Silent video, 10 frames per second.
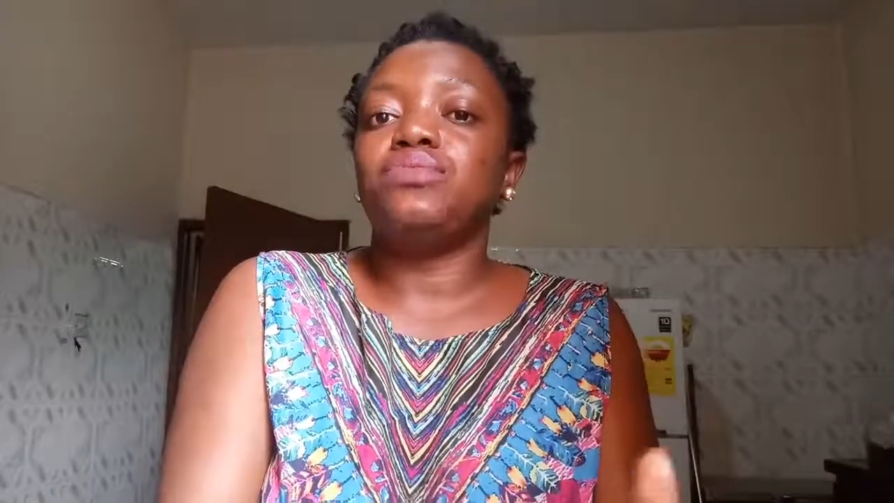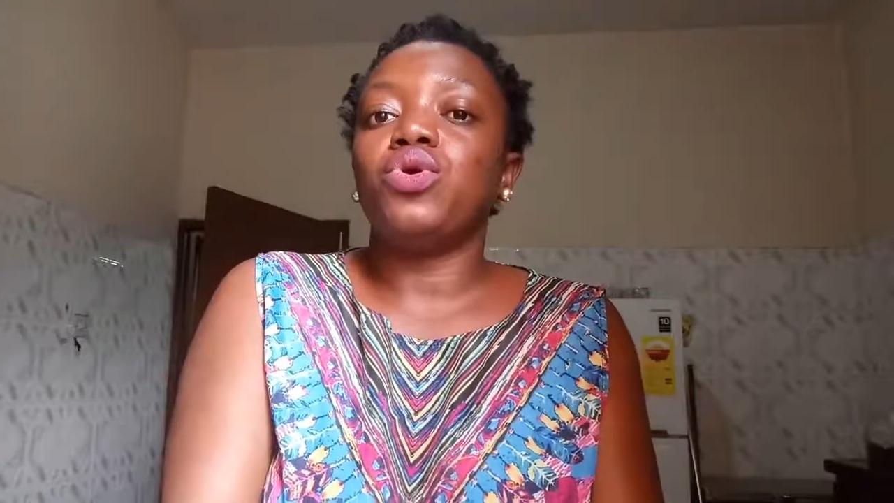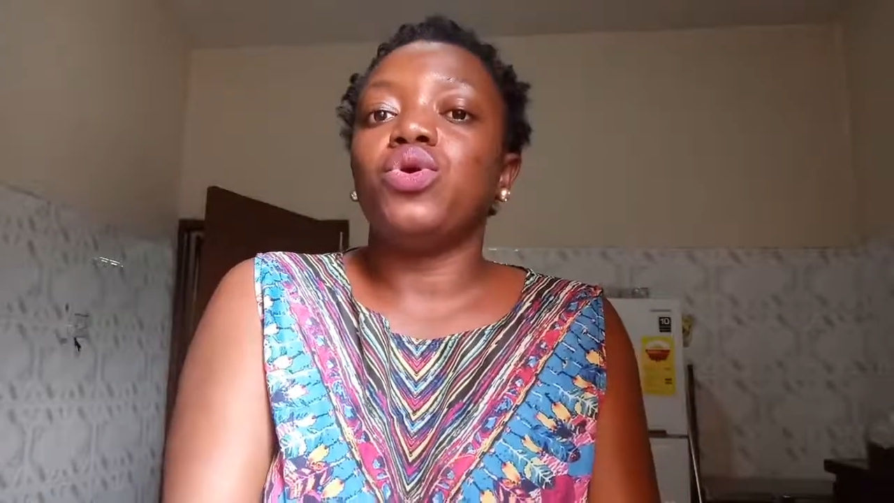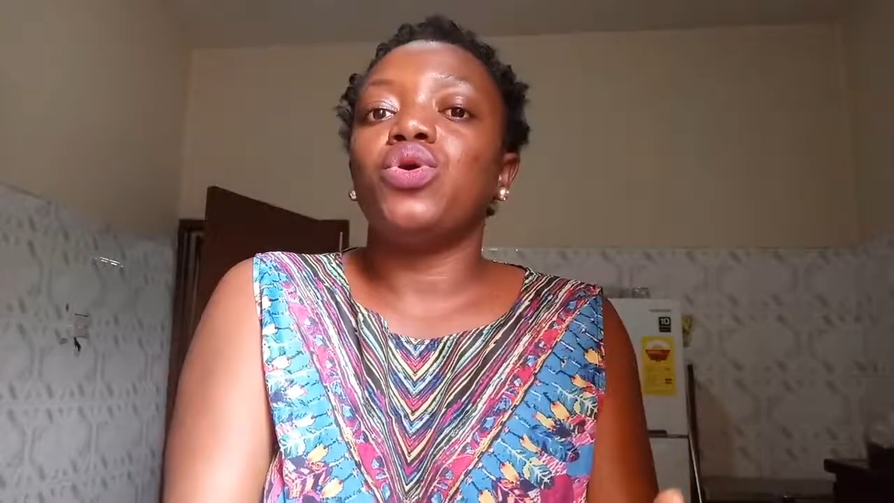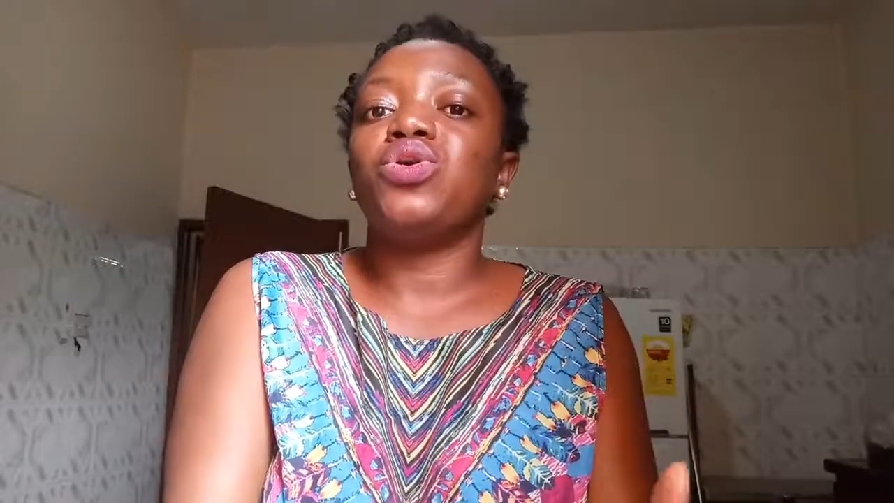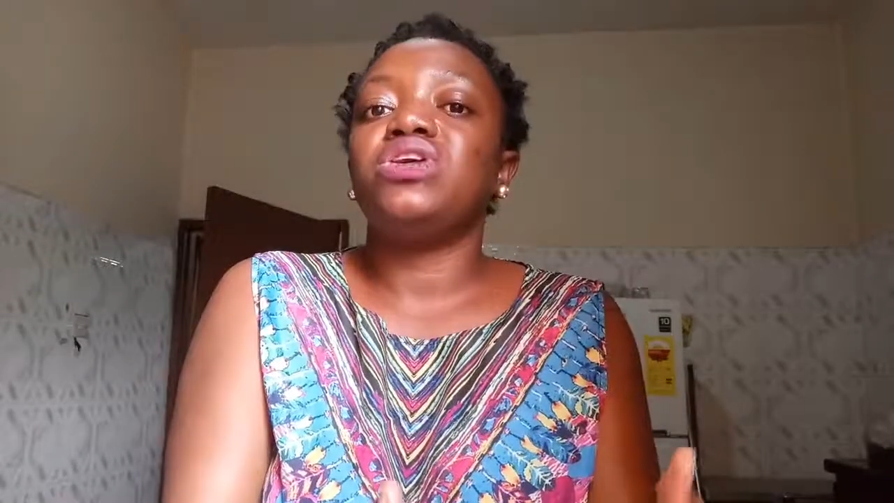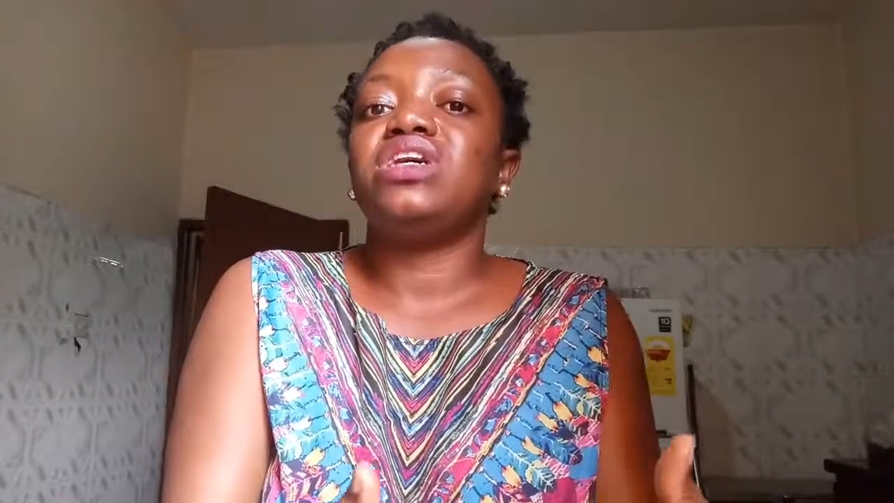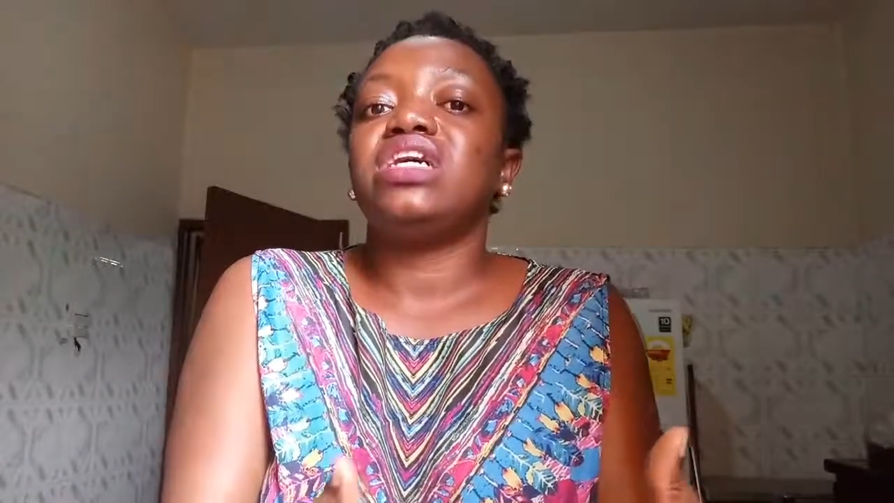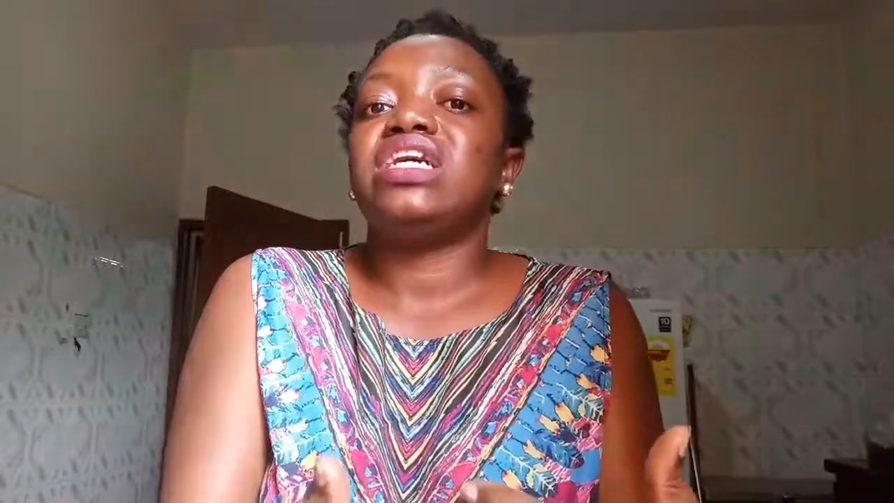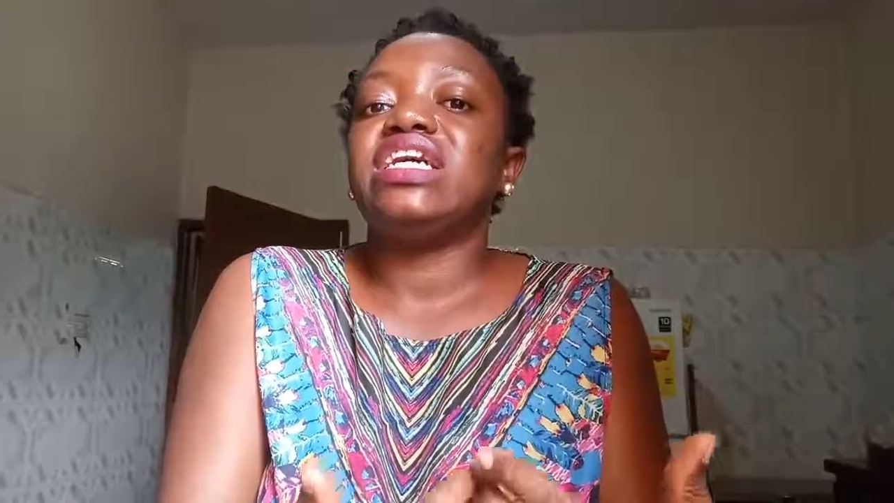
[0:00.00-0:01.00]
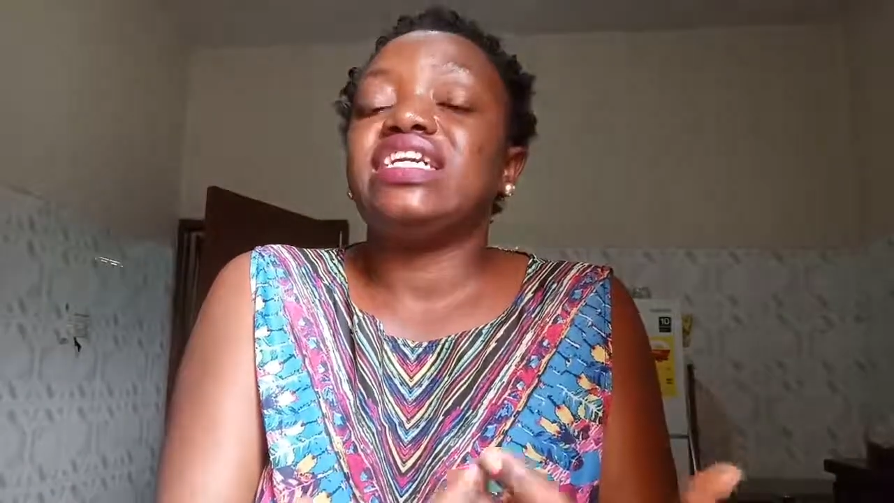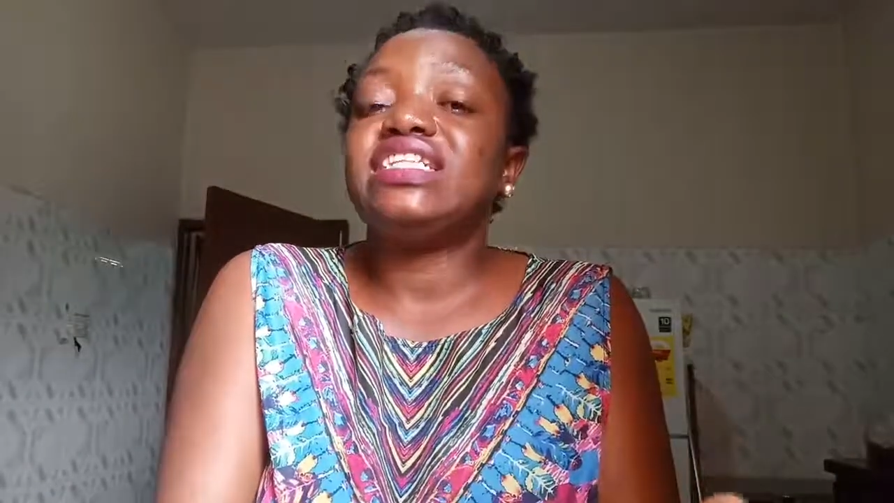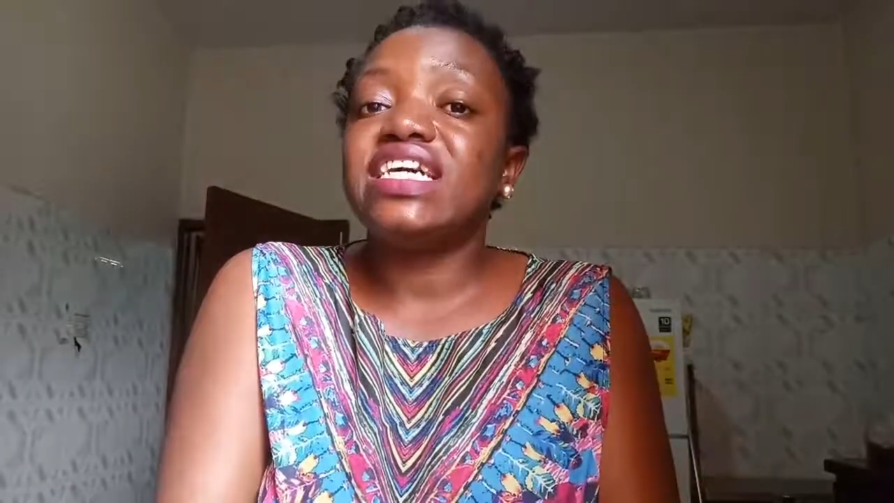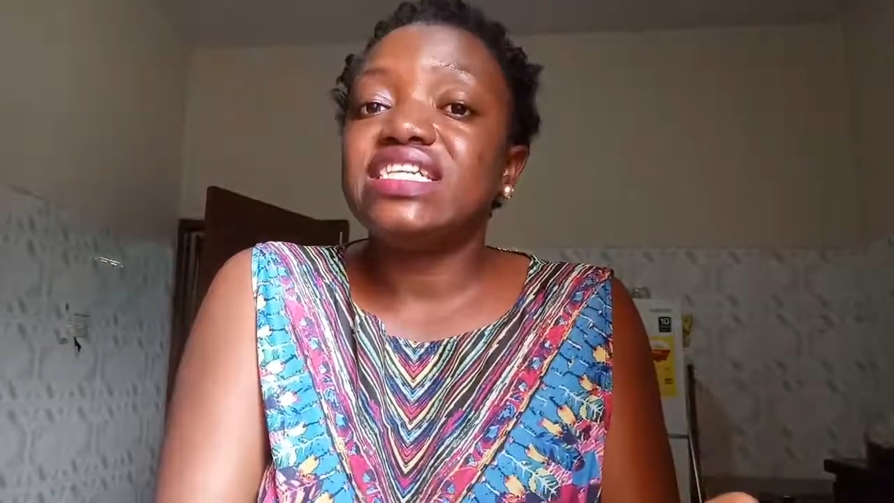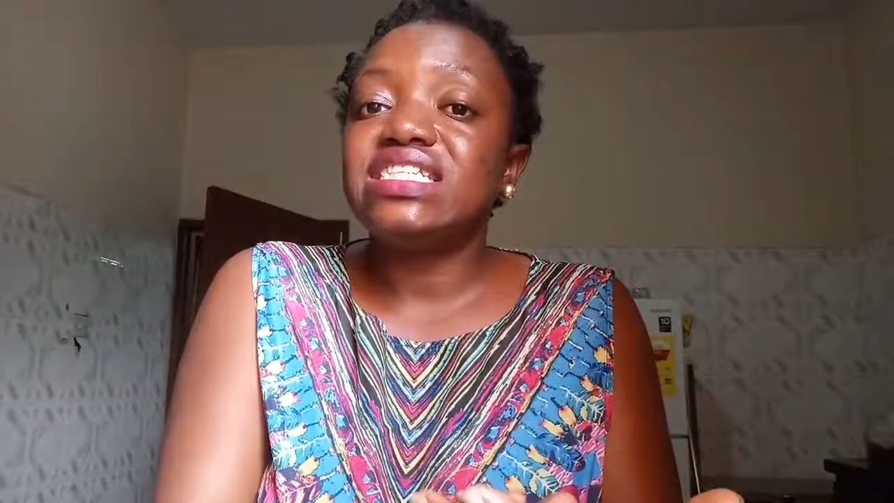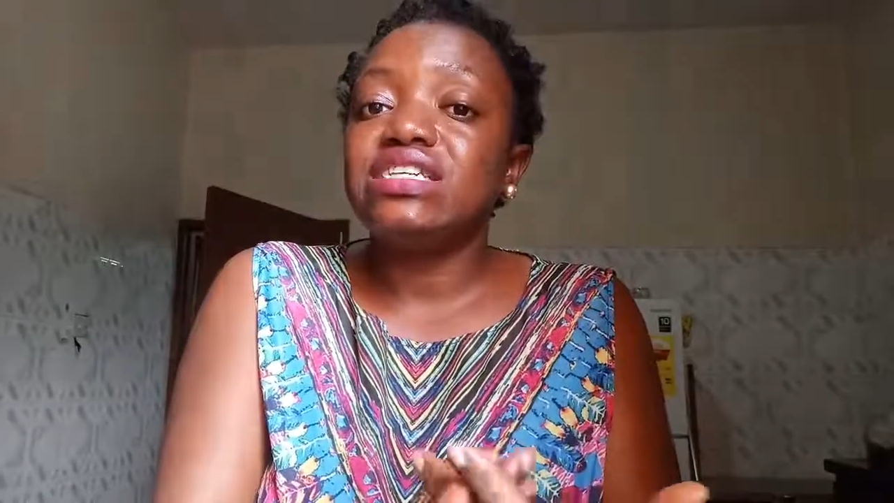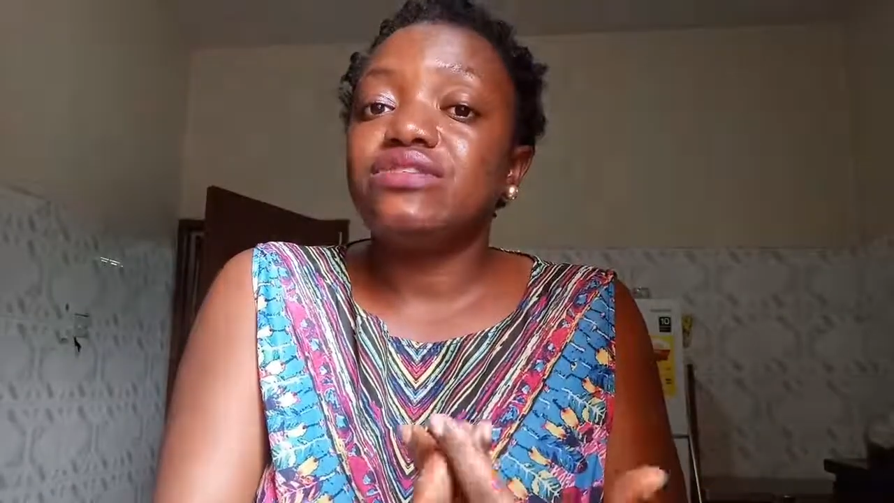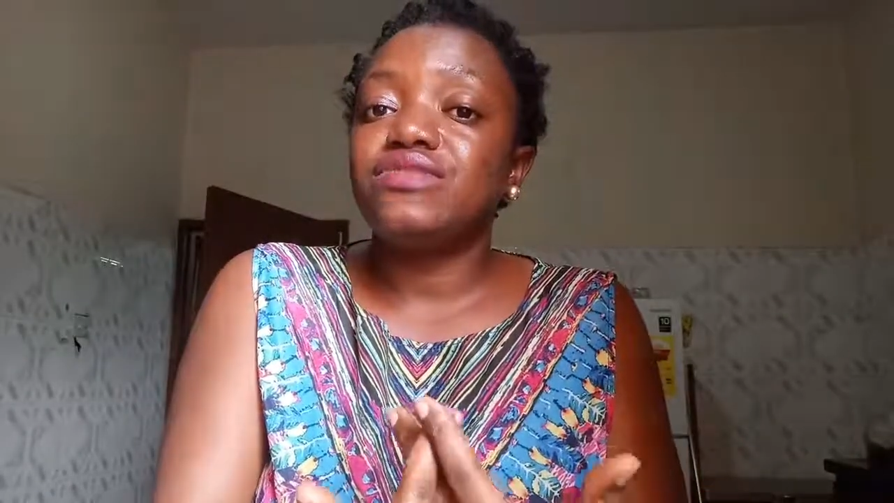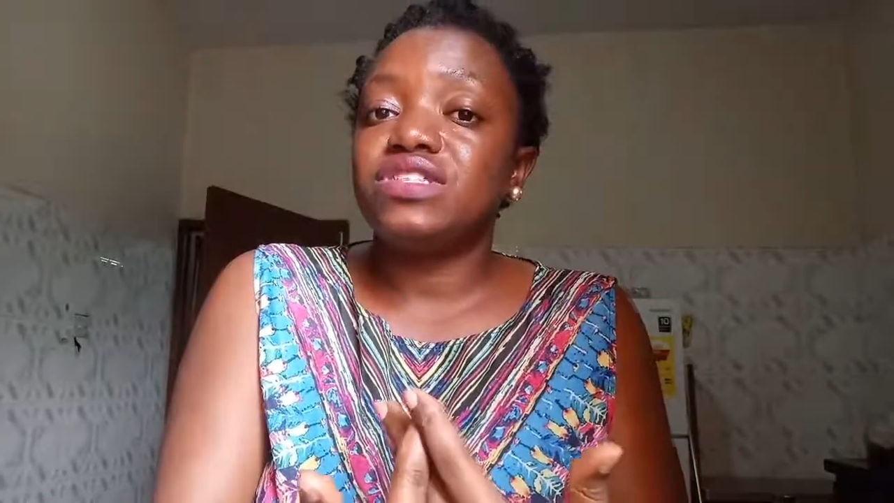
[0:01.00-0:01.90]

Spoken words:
more intensive.